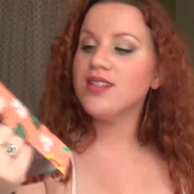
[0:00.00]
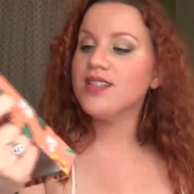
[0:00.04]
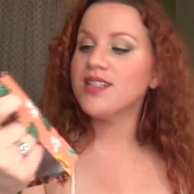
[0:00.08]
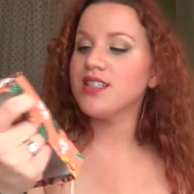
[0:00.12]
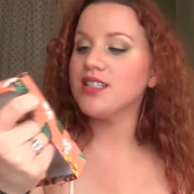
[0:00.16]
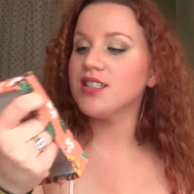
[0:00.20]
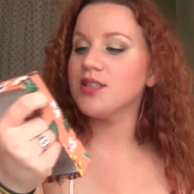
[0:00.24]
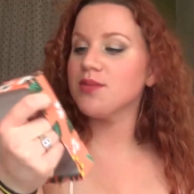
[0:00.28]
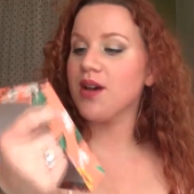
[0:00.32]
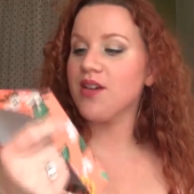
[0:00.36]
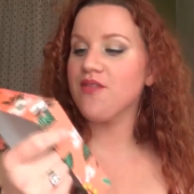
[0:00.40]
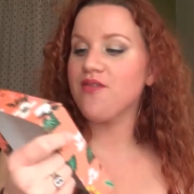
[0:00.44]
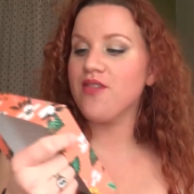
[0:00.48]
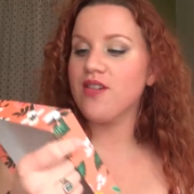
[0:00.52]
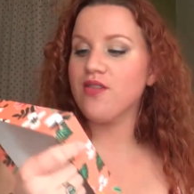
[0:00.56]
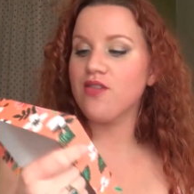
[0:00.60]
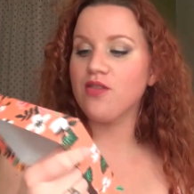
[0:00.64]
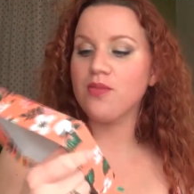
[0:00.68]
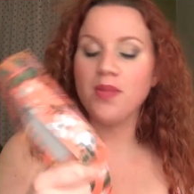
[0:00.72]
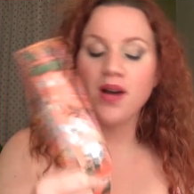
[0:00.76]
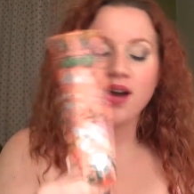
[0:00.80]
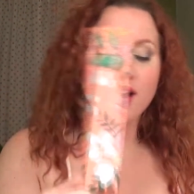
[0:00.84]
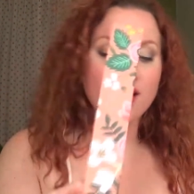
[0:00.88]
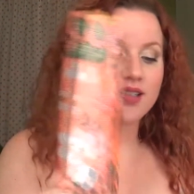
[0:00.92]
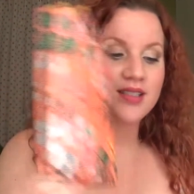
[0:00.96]
It is my
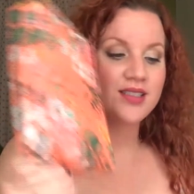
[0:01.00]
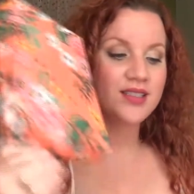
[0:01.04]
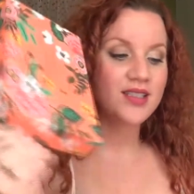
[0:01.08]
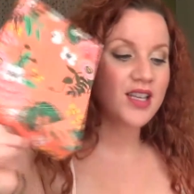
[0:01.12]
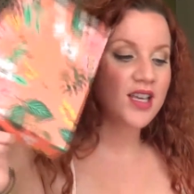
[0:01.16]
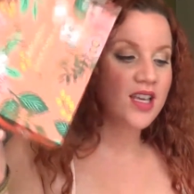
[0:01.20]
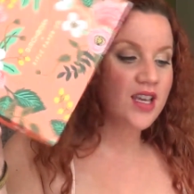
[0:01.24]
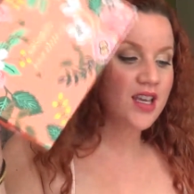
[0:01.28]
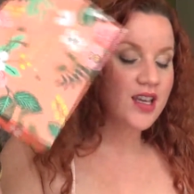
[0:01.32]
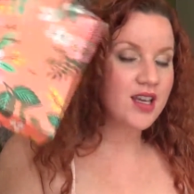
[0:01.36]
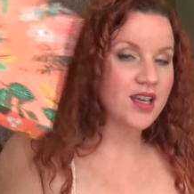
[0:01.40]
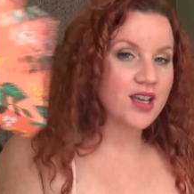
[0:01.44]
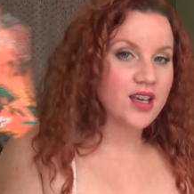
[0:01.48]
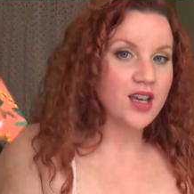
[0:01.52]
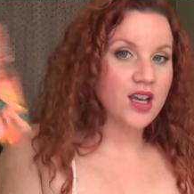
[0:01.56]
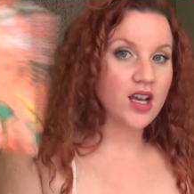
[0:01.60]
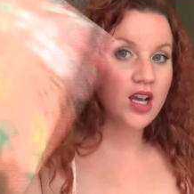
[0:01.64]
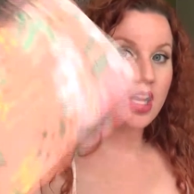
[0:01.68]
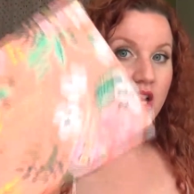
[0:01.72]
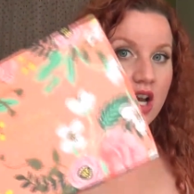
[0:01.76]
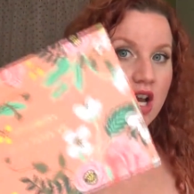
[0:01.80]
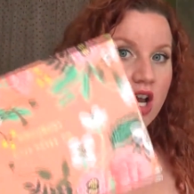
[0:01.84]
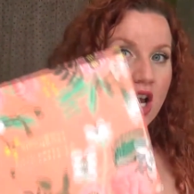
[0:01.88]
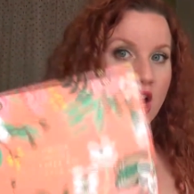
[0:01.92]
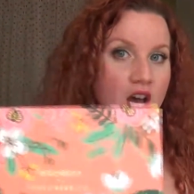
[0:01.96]
favorite box
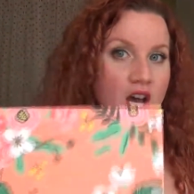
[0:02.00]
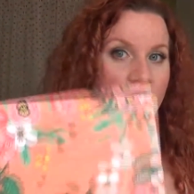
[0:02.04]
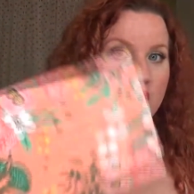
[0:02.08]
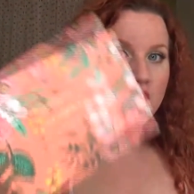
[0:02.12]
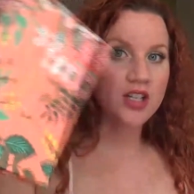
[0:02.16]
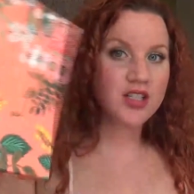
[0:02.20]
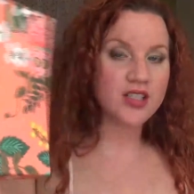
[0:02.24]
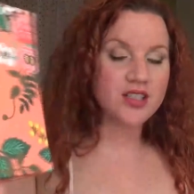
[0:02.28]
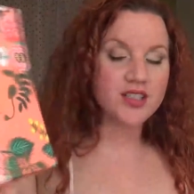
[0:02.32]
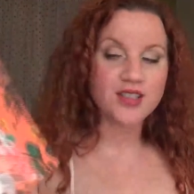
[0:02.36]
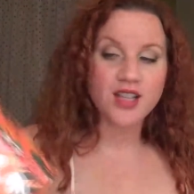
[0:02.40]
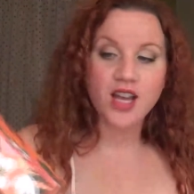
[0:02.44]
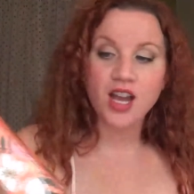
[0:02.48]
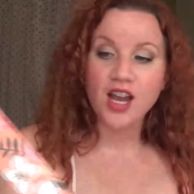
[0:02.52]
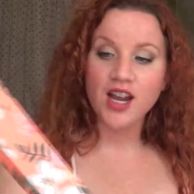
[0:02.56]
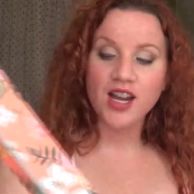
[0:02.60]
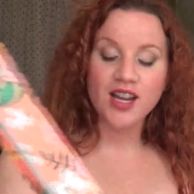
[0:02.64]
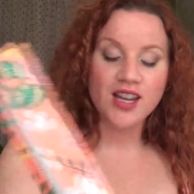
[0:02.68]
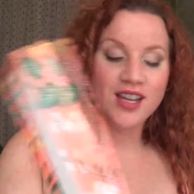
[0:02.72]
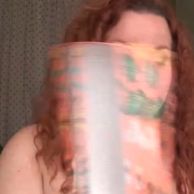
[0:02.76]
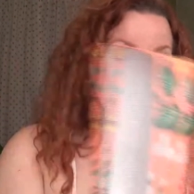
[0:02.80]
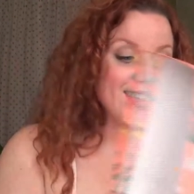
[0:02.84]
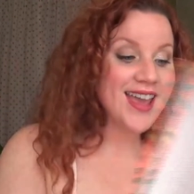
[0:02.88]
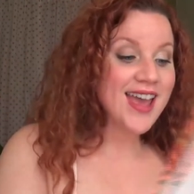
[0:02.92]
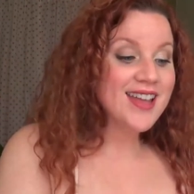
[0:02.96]
uh,
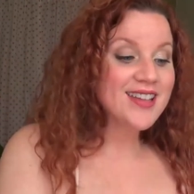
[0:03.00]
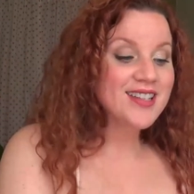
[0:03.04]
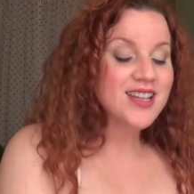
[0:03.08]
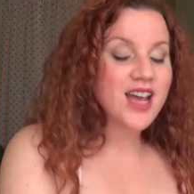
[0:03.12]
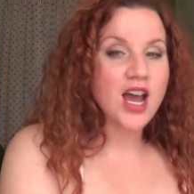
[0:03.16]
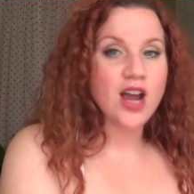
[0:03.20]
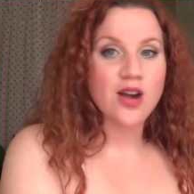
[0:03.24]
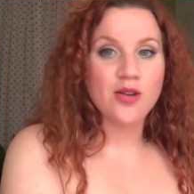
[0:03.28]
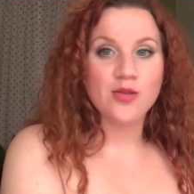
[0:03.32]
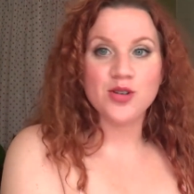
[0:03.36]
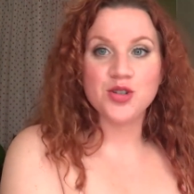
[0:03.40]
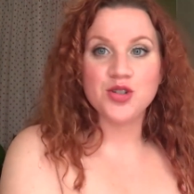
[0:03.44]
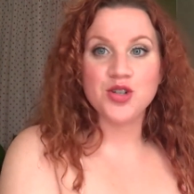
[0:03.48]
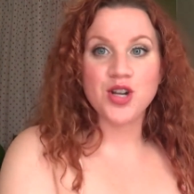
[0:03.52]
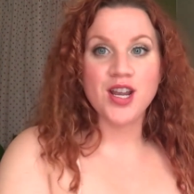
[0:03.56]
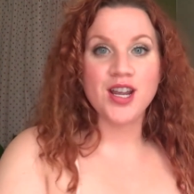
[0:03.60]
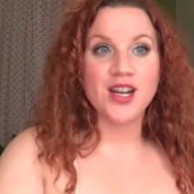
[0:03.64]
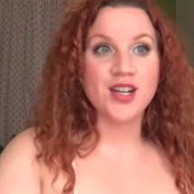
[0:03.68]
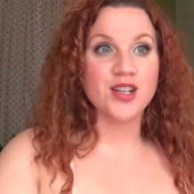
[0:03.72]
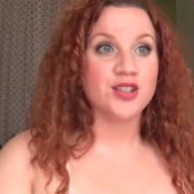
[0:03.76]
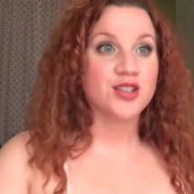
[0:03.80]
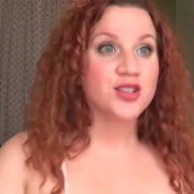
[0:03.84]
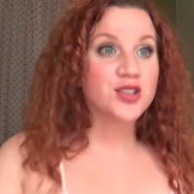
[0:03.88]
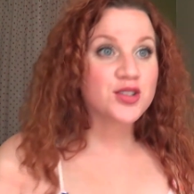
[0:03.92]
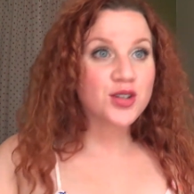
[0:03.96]
design yet. I wish I
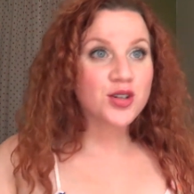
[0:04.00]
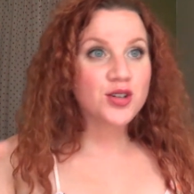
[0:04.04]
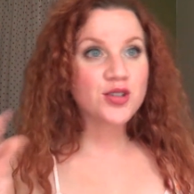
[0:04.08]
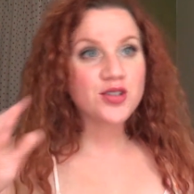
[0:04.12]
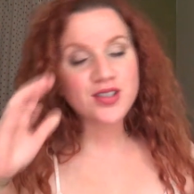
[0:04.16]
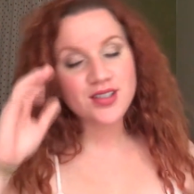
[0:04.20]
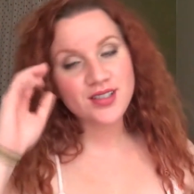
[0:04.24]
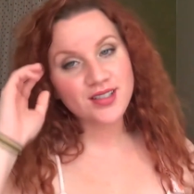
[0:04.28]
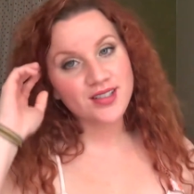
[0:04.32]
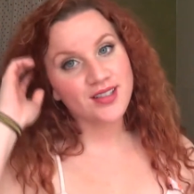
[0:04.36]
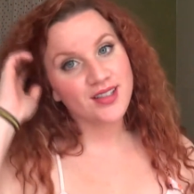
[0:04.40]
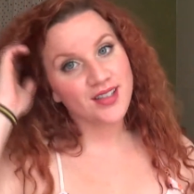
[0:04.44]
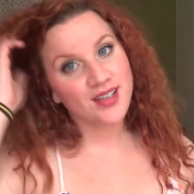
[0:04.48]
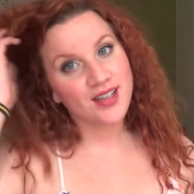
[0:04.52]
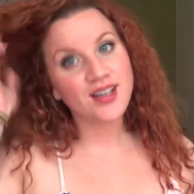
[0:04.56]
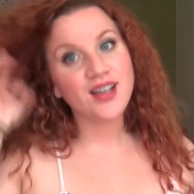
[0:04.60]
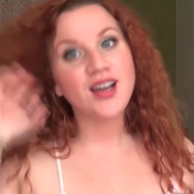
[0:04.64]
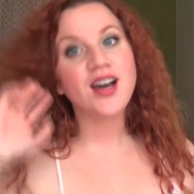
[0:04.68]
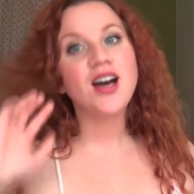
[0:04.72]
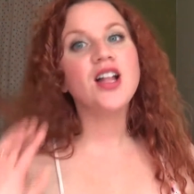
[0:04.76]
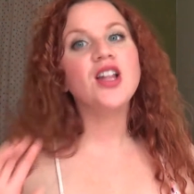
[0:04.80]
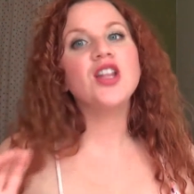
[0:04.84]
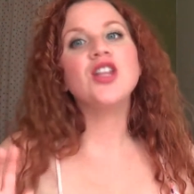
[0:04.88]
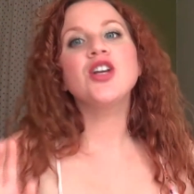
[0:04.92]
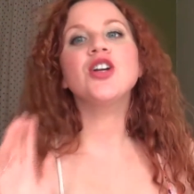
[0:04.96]
had a skirt in that
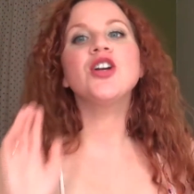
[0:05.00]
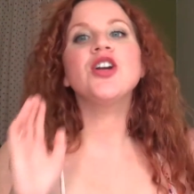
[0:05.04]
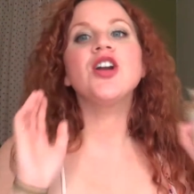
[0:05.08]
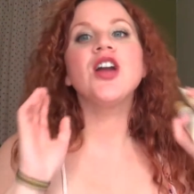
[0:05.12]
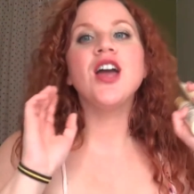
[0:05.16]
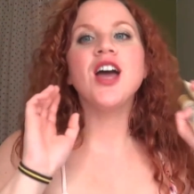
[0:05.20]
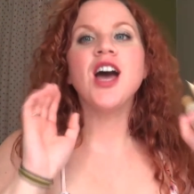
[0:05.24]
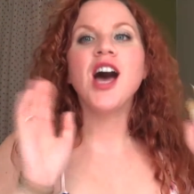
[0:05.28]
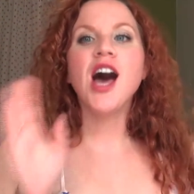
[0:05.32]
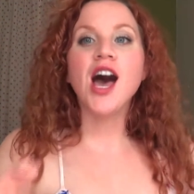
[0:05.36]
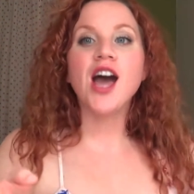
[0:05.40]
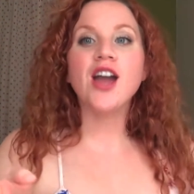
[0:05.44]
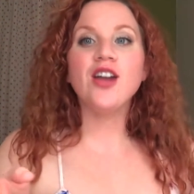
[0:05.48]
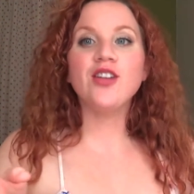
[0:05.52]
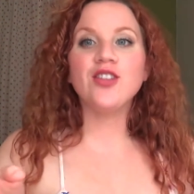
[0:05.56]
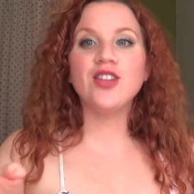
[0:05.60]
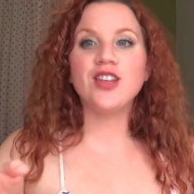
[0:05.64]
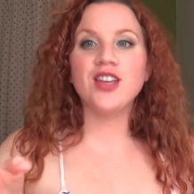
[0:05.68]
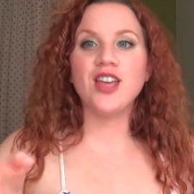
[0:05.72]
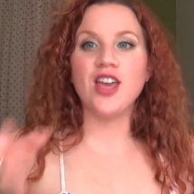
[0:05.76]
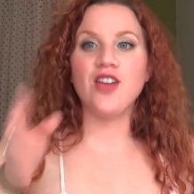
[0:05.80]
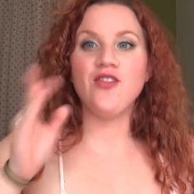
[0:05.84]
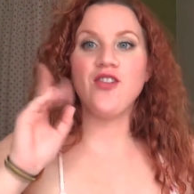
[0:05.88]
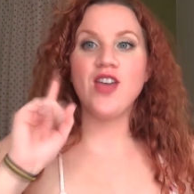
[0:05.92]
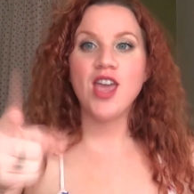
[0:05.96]
color. I only
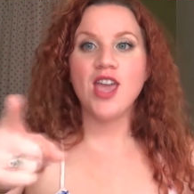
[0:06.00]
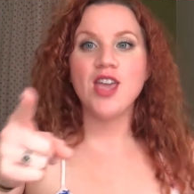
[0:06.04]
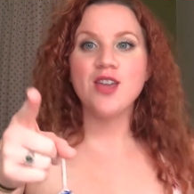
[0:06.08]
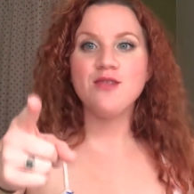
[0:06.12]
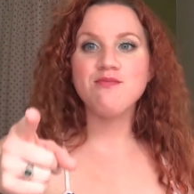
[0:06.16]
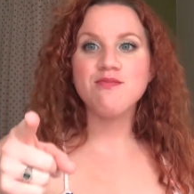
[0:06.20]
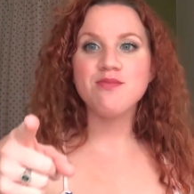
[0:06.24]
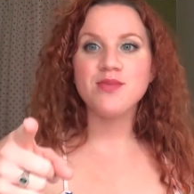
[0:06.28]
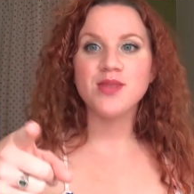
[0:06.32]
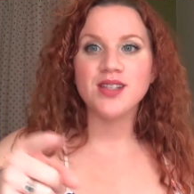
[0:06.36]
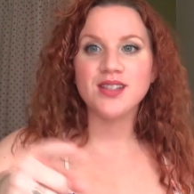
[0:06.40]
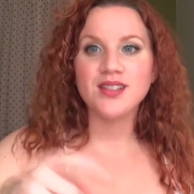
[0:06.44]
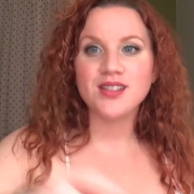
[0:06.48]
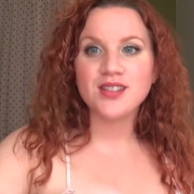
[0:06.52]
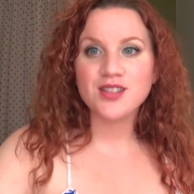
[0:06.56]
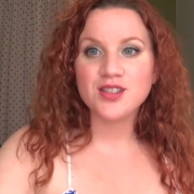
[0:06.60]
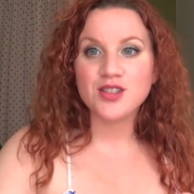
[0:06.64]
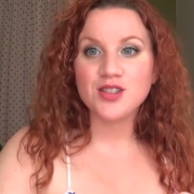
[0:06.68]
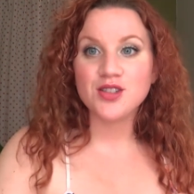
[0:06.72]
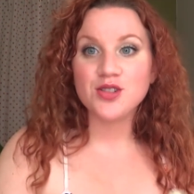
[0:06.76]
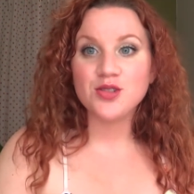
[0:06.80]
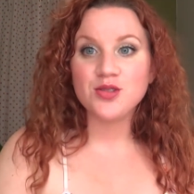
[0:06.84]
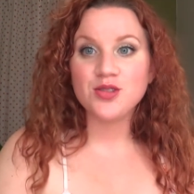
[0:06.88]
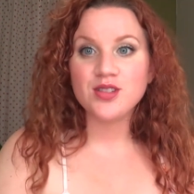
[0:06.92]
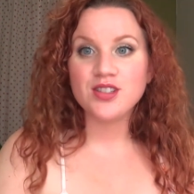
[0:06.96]
have eight minutes
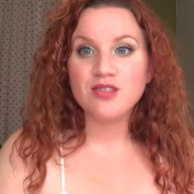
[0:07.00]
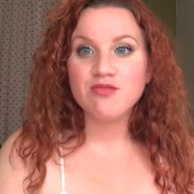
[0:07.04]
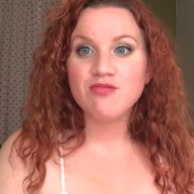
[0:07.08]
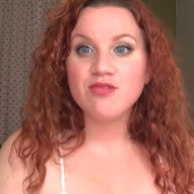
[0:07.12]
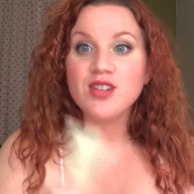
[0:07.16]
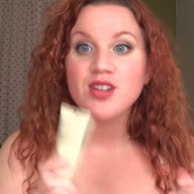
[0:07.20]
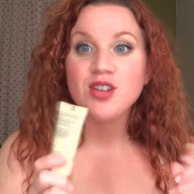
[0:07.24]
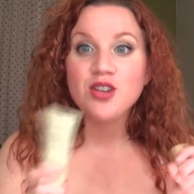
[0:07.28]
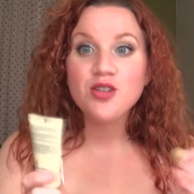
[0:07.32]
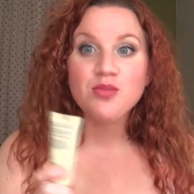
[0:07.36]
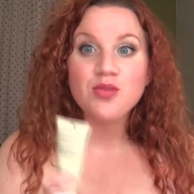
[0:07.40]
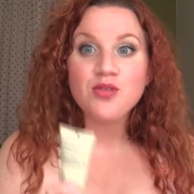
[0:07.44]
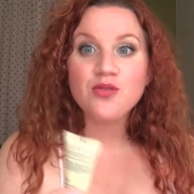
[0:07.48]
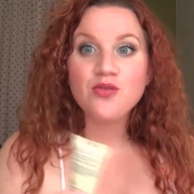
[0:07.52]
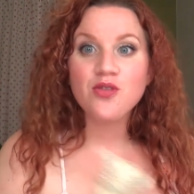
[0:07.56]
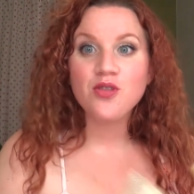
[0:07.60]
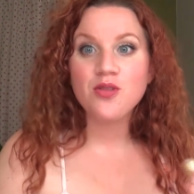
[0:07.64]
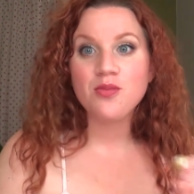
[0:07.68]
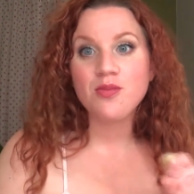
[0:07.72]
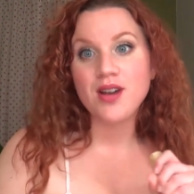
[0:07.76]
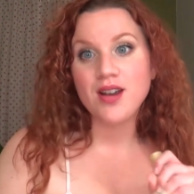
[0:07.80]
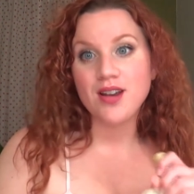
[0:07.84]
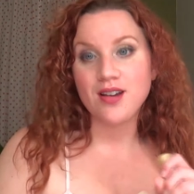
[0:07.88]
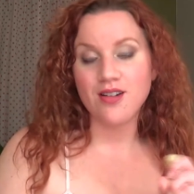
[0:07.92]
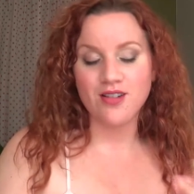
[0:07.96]
to do this video before
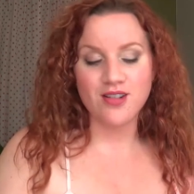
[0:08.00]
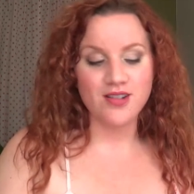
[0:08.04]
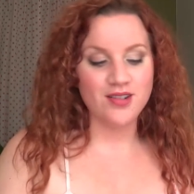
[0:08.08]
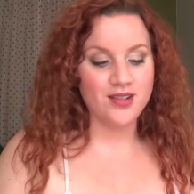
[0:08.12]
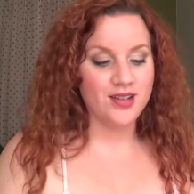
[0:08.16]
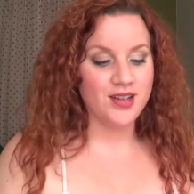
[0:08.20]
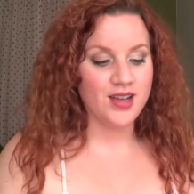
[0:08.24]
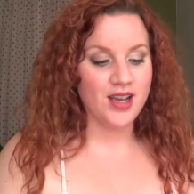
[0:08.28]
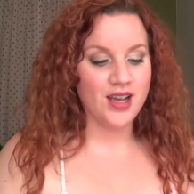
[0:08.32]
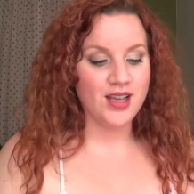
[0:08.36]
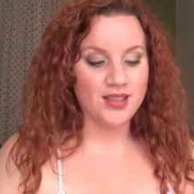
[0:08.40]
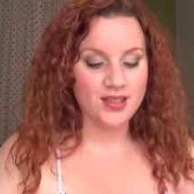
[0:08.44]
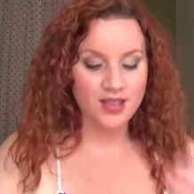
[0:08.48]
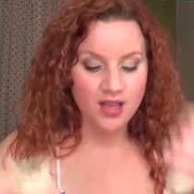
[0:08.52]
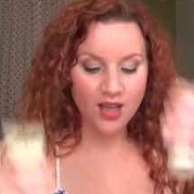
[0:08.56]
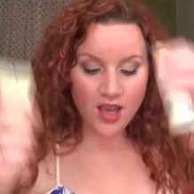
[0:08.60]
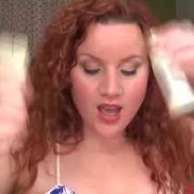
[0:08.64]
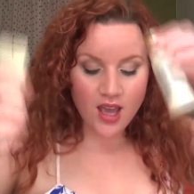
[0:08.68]
my card dies.